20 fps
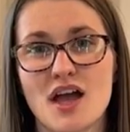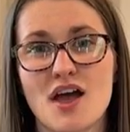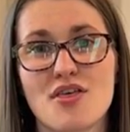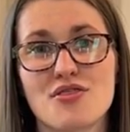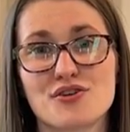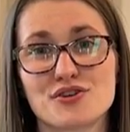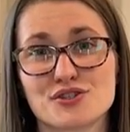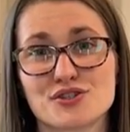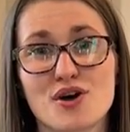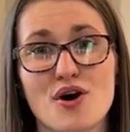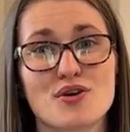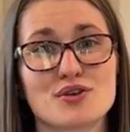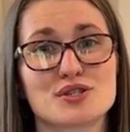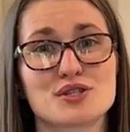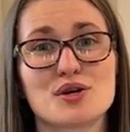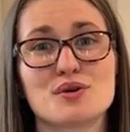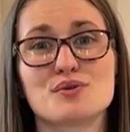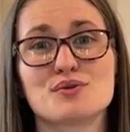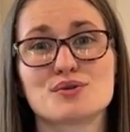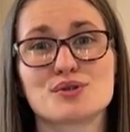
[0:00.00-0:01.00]
There's
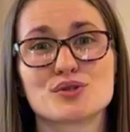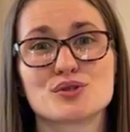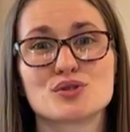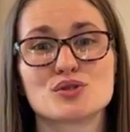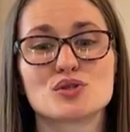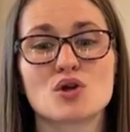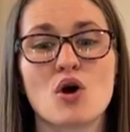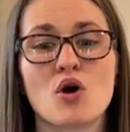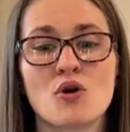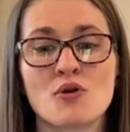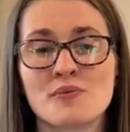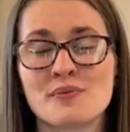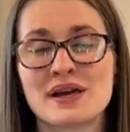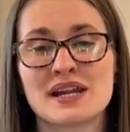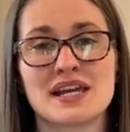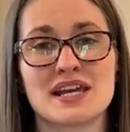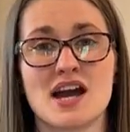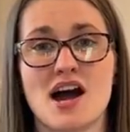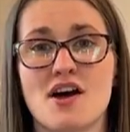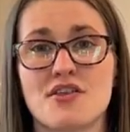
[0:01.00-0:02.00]
also so
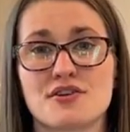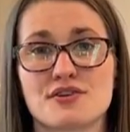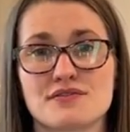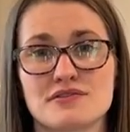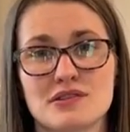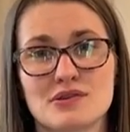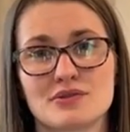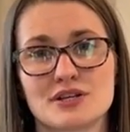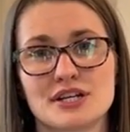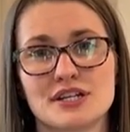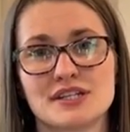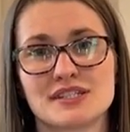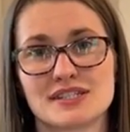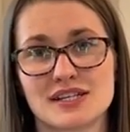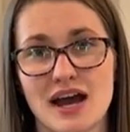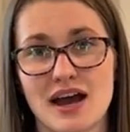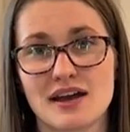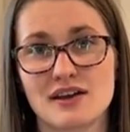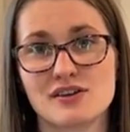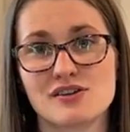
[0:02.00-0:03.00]
many other flooring
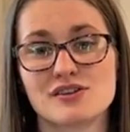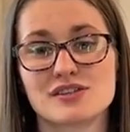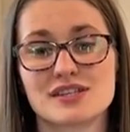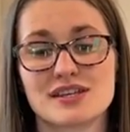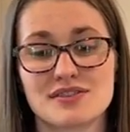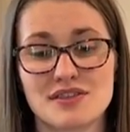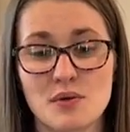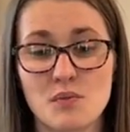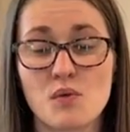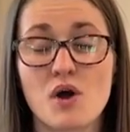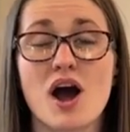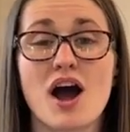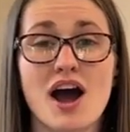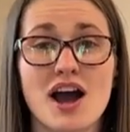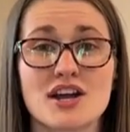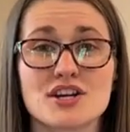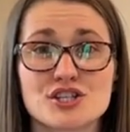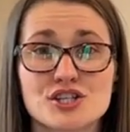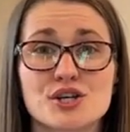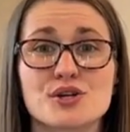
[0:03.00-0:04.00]
styles than what
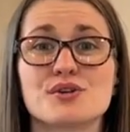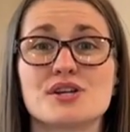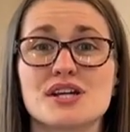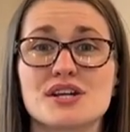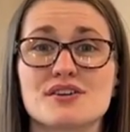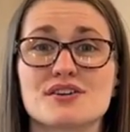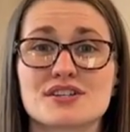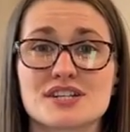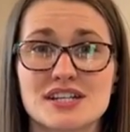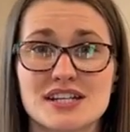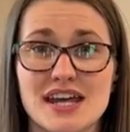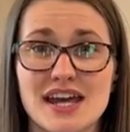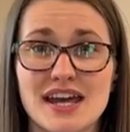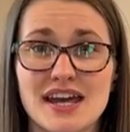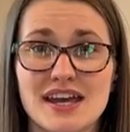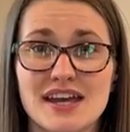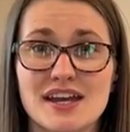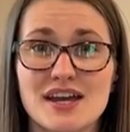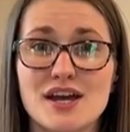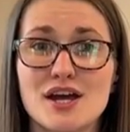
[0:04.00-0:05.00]
I showed here
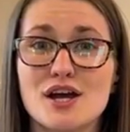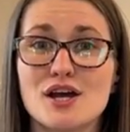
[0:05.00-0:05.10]
today.